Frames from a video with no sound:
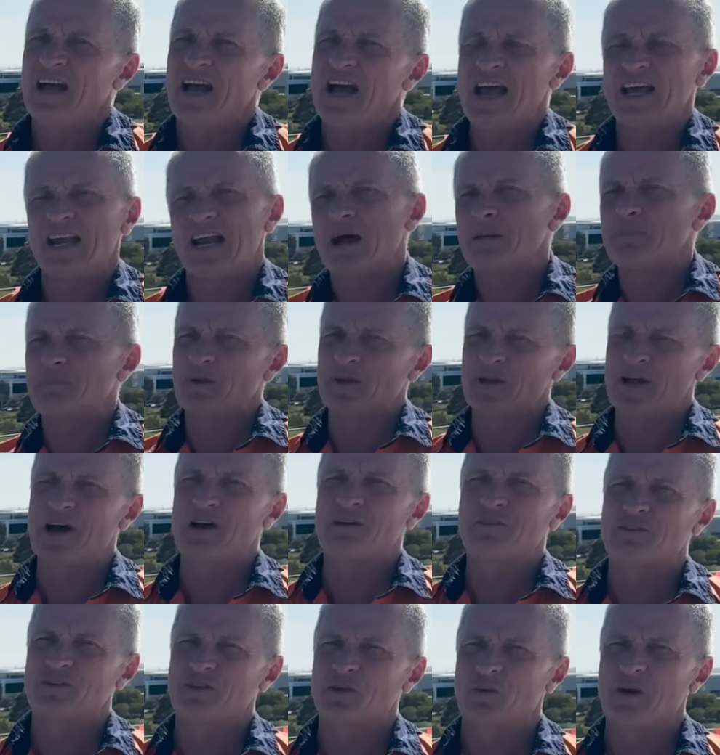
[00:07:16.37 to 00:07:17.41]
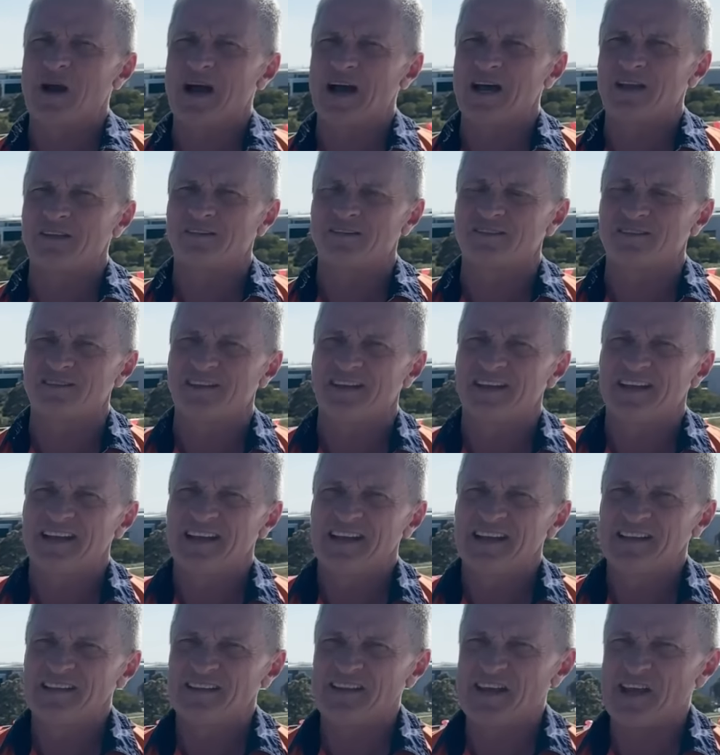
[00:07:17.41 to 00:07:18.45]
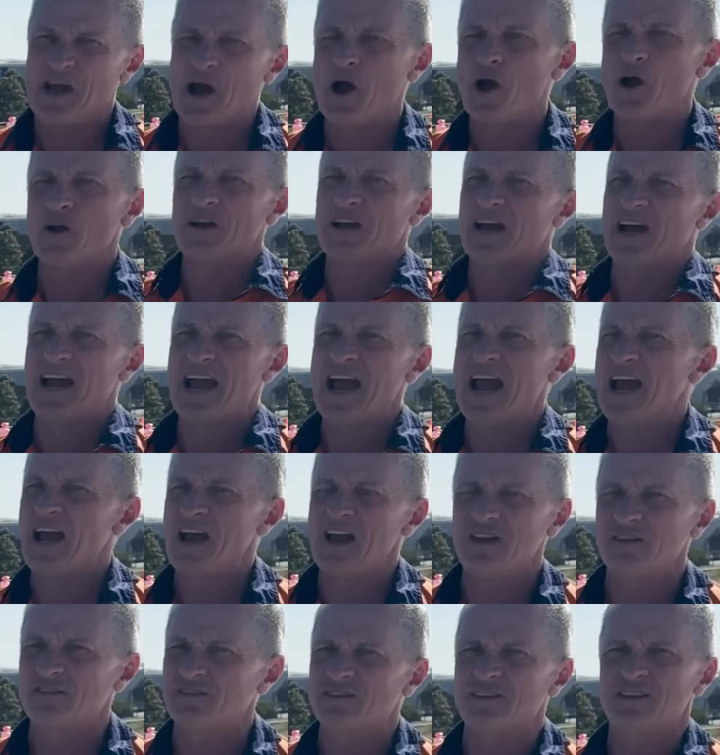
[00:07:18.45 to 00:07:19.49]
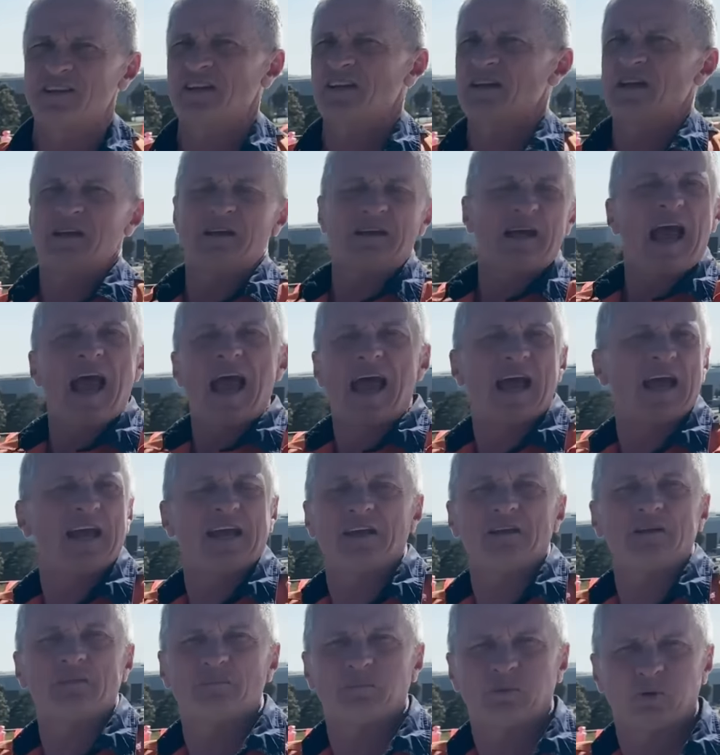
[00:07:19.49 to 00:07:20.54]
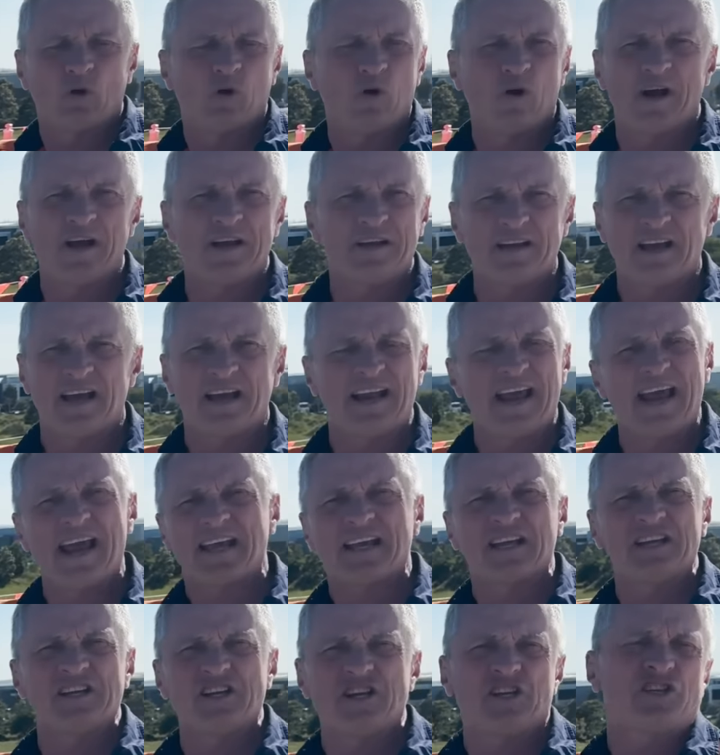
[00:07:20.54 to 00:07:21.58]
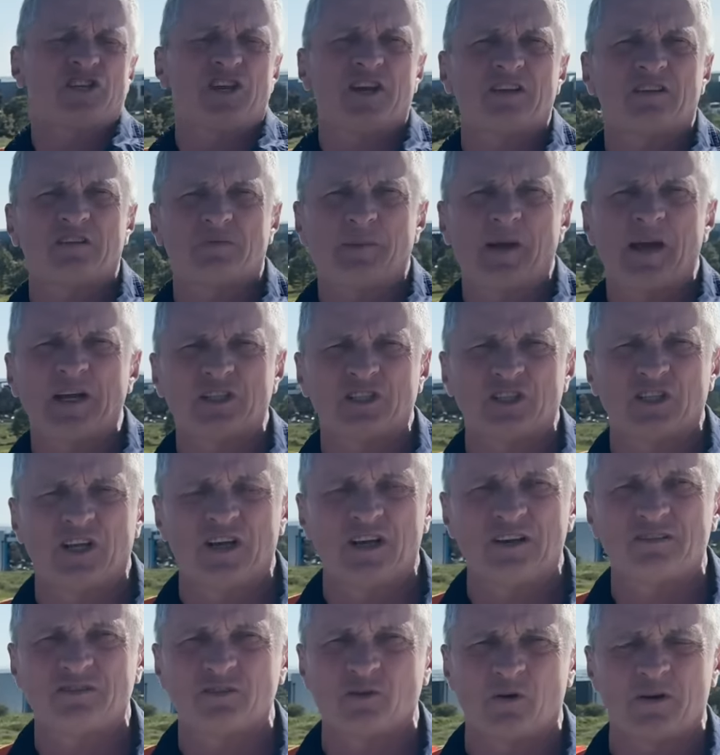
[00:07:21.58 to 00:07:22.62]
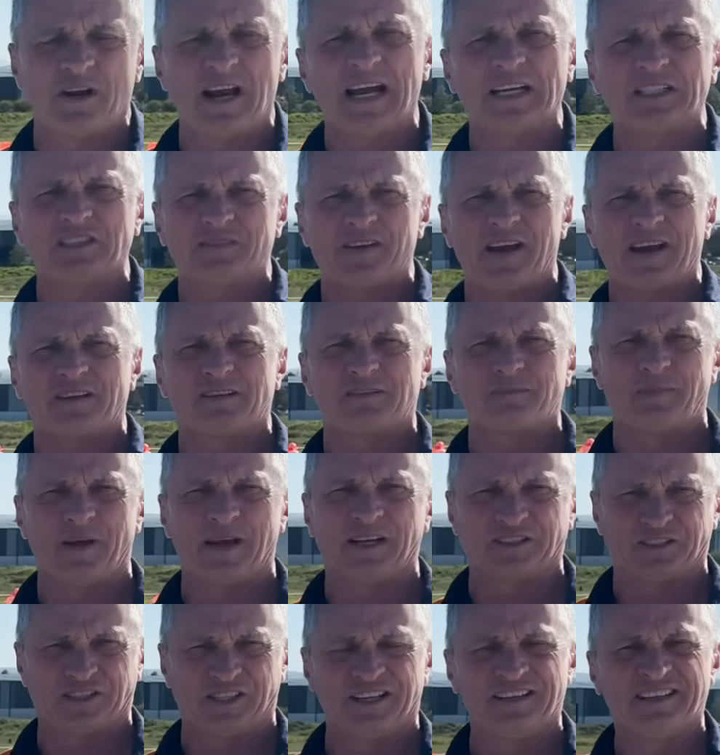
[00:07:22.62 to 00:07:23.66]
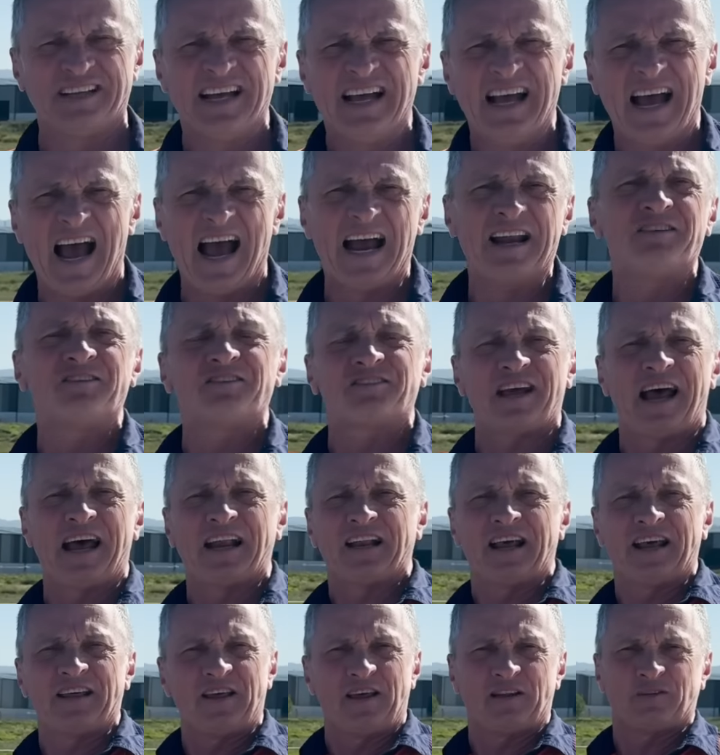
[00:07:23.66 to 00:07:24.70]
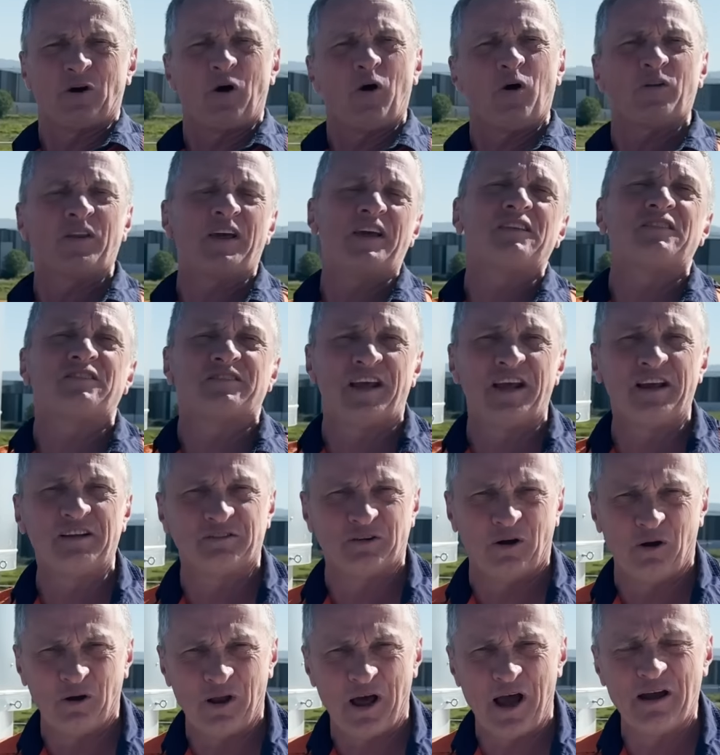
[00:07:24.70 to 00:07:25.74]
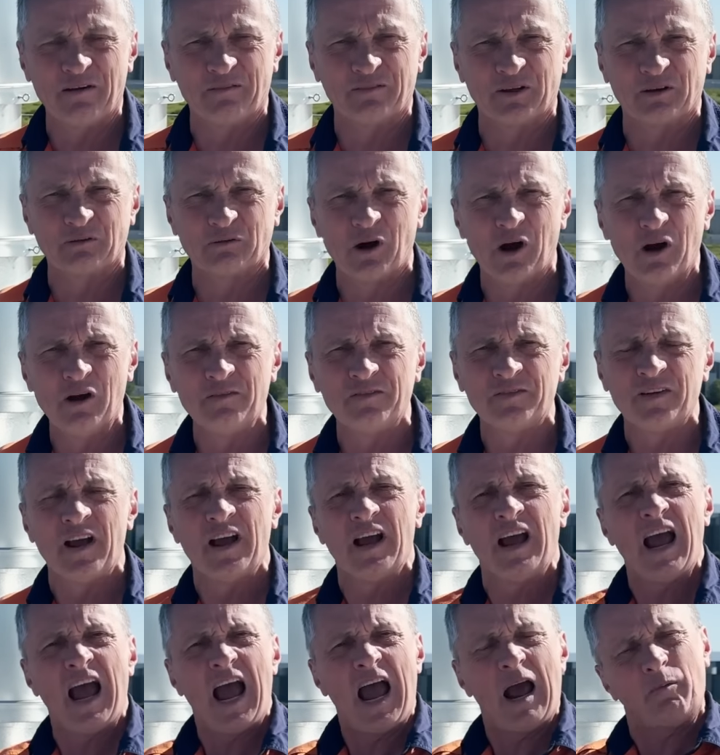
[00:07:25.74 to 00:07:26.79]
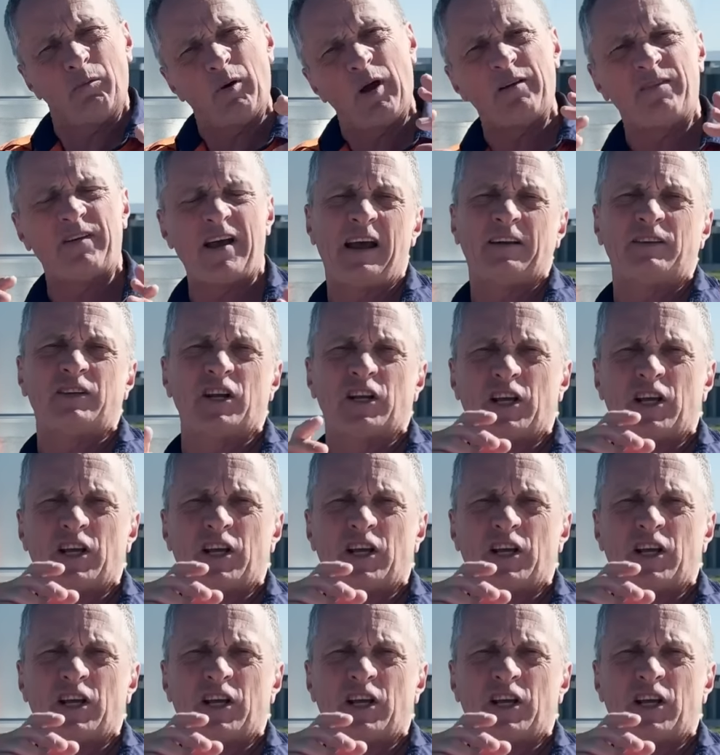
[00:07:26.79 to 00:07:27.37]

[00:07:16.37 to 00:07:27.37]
and unbeknownst to us, the owner has employed an air conditioning specialist or an HVAC specialist, and suddenly there's all these things all over the roof, and we've had to